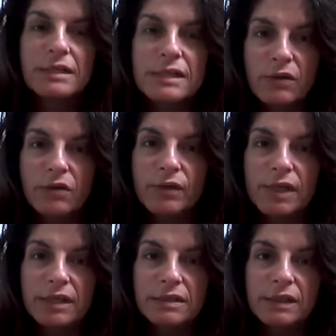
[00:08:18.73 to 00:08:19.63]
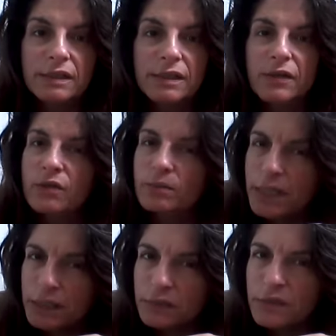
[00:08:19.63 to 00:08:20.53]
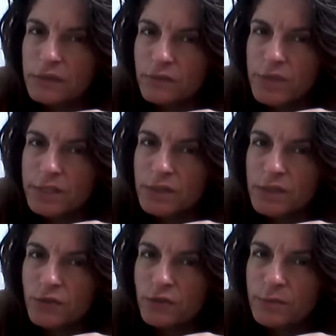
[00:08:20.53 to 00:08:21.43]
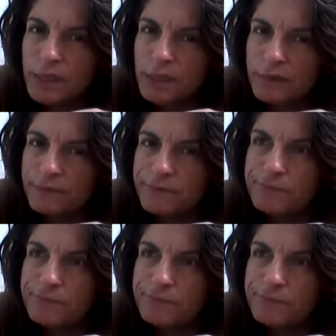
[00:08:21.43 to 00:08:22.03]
tarot readings lately, although I'm getting lots of messages for me.